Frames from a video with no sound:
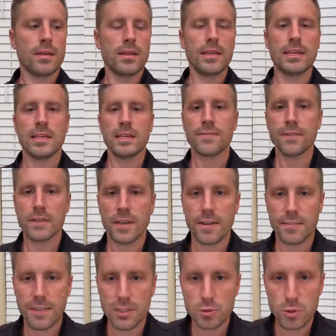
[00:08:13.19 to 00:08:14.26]
if
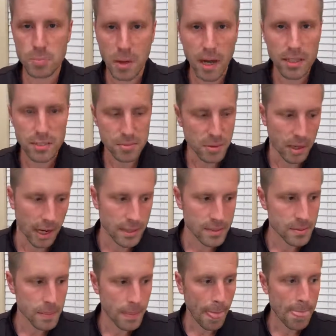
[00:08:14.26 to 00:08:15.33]
this was possible, guys,
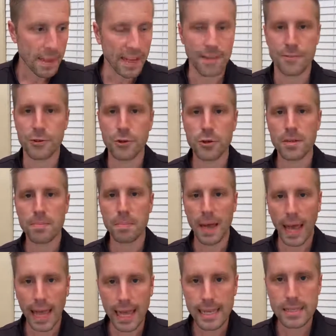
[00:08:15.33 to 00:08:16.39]
if you could
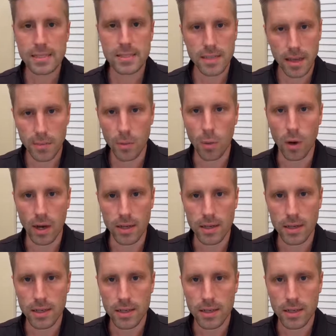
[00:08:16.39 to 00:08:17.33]
pay someone,